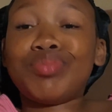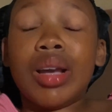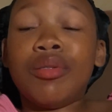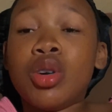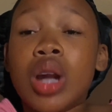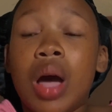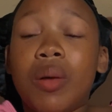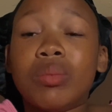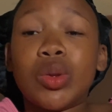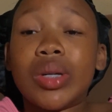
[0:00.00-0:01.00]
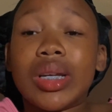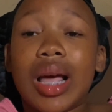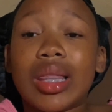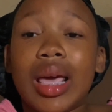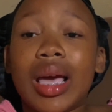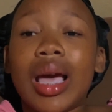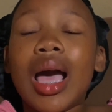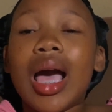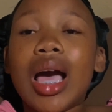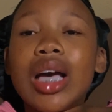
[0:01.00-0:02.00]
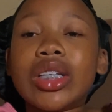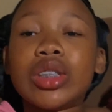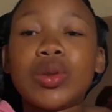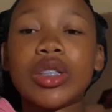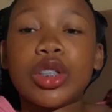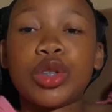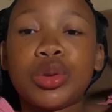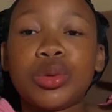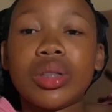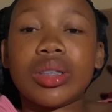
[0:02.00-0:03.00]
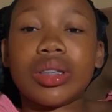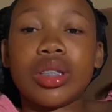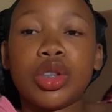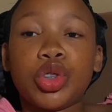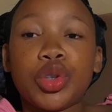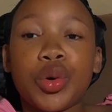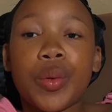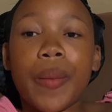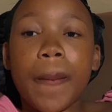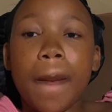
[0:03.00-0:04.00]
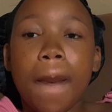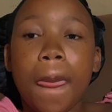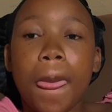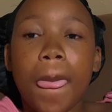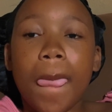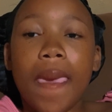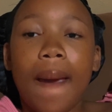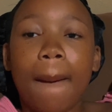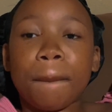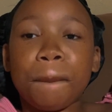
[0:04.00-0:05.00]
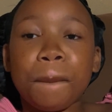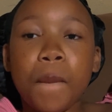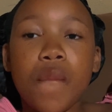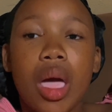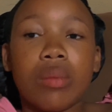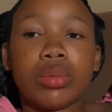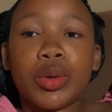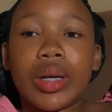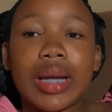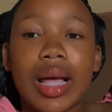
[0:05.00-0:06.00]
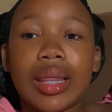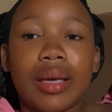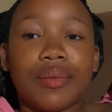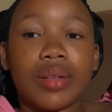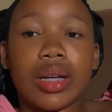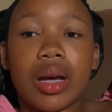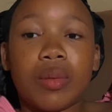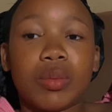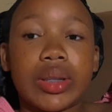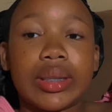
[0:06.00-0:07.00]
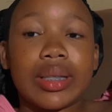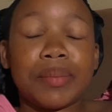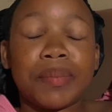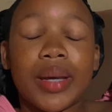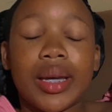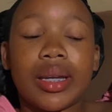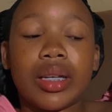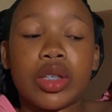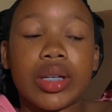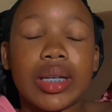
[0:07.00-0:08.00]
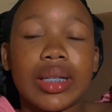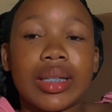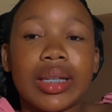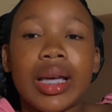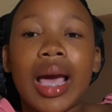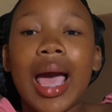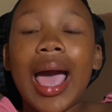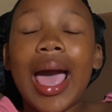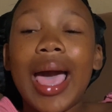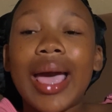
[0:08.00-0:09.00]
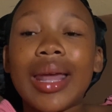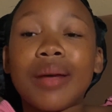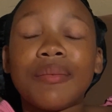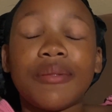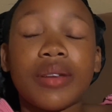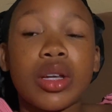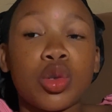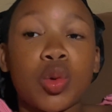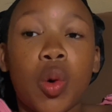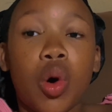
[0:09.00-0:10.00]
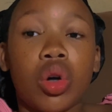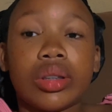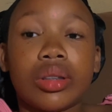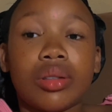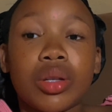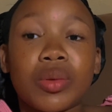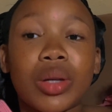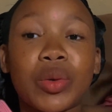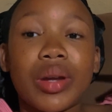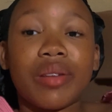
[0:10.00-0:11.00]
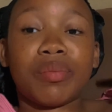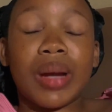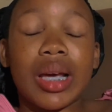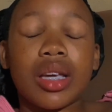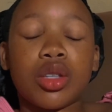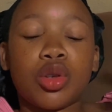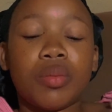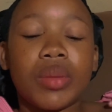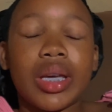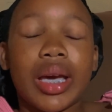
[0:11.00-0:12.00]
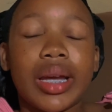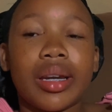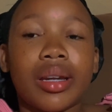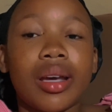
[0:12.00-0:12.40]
for now I'm doing nothing. Just wanted to do this intro. Yeah, I'm doing nothing for now. I'm just in bed, as you can see, and I'm feeling so hot. That's why I don't have blankets on me, and